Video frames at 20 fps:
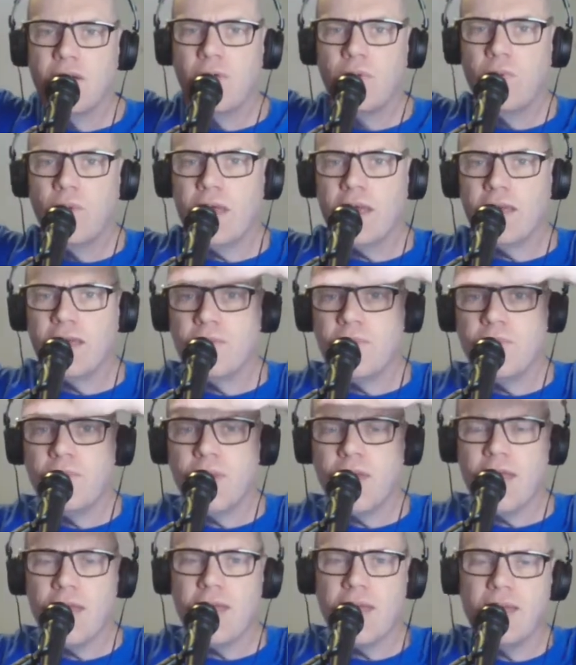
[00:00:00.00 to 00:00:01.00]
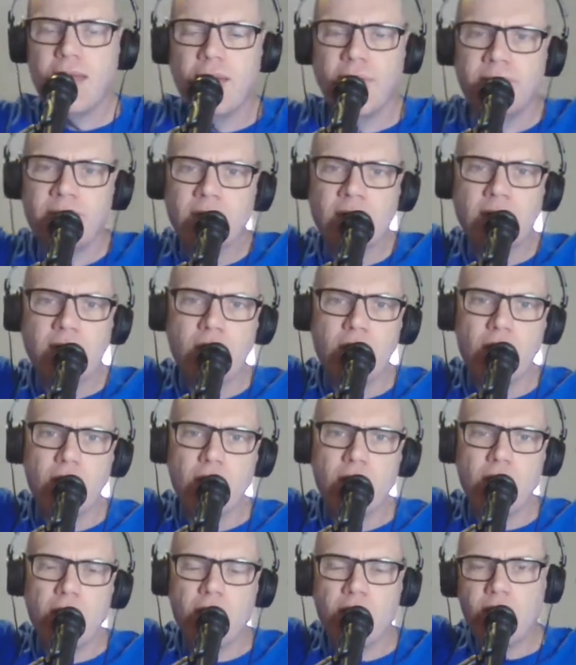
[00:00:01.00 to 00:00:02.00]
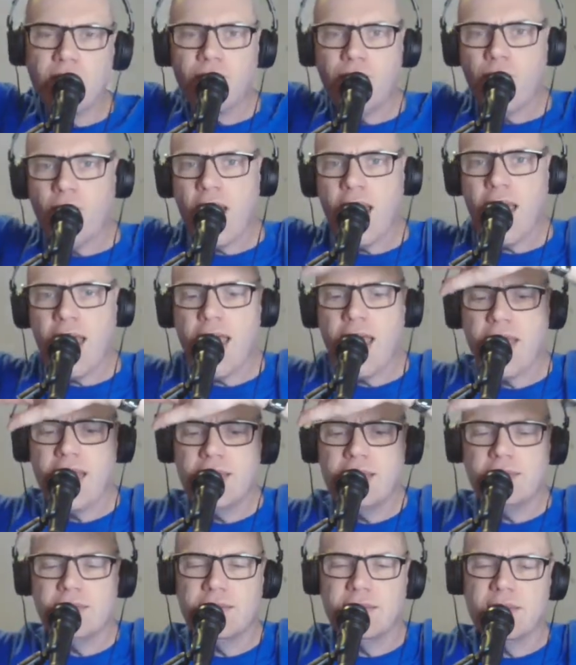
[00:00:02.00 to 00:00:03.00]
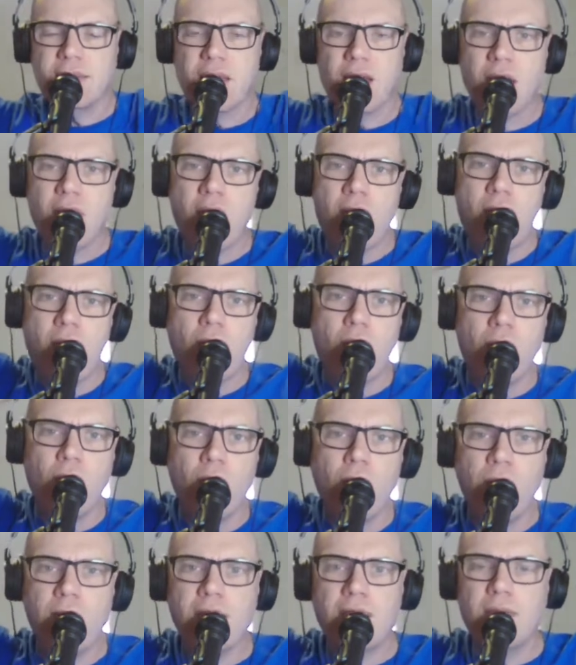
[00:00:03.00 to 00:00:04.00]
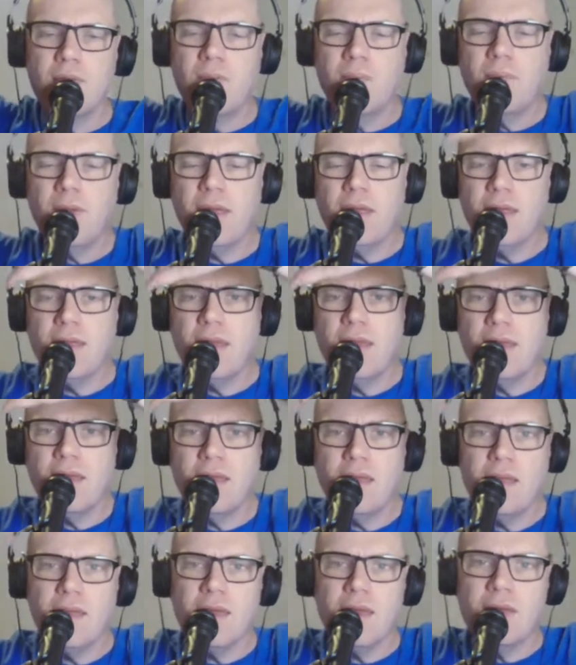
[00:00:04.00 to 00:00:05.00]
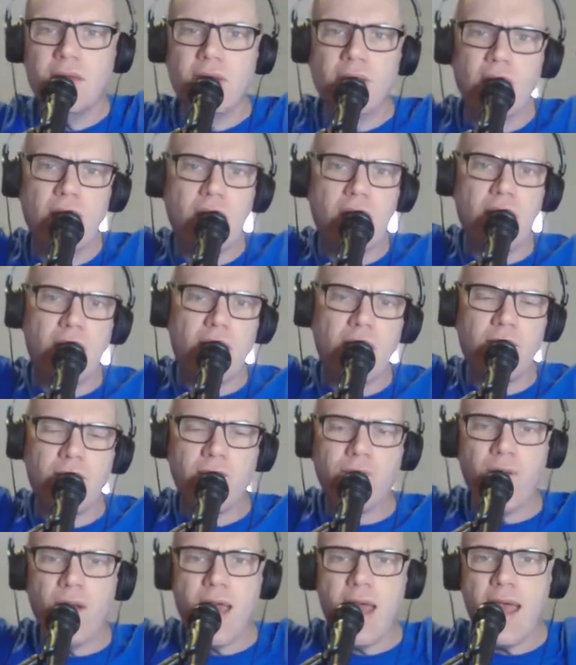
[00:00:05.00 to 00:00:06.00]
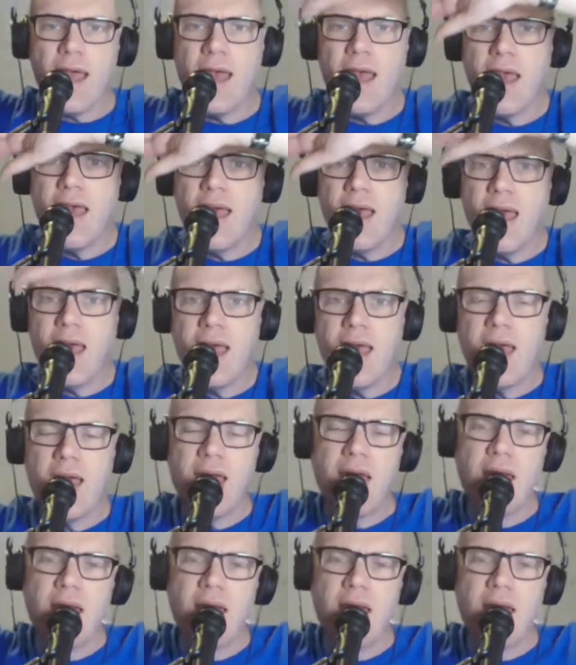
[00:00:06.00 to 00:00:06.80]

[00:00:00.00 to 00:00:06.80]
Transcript: We can be good friends. We can be good friends.